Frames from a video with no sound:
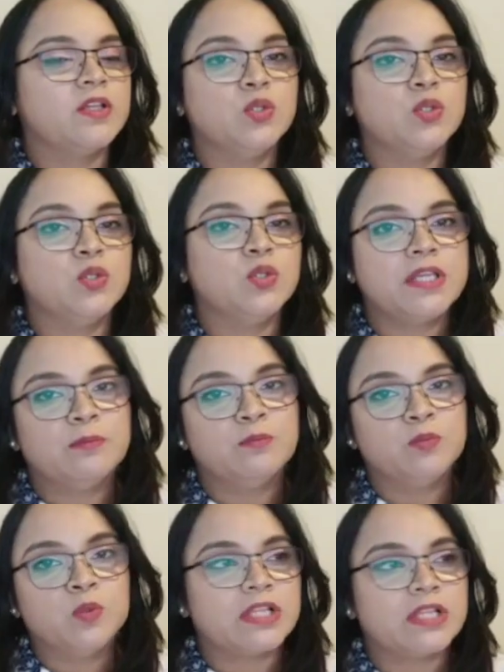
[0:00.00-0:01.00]

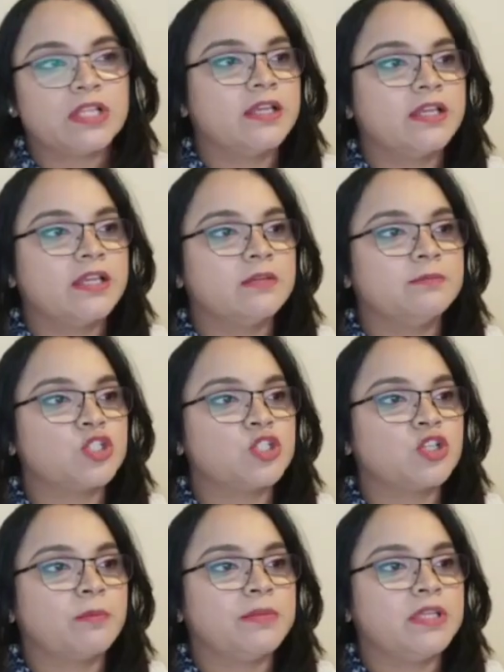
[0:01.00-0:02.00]
using moves like
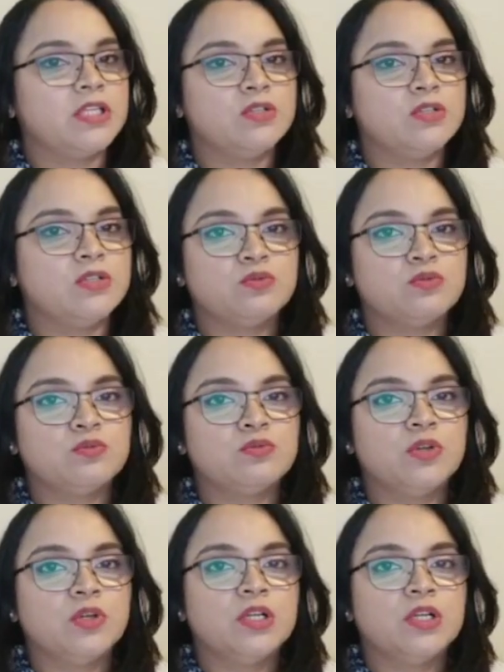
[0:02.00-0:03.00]
bishop
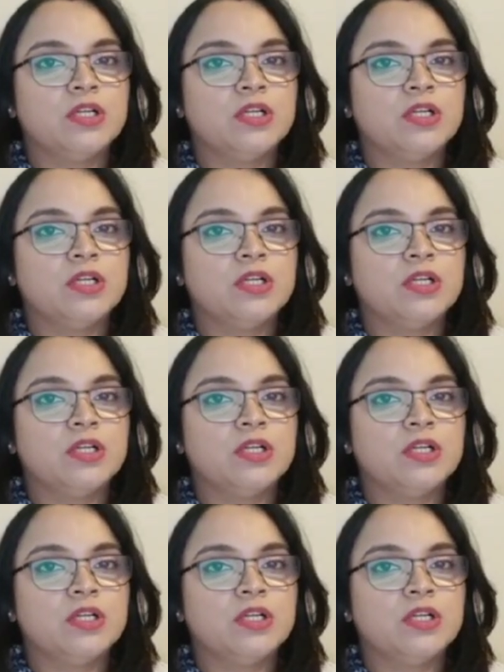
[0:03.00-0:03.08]
e2,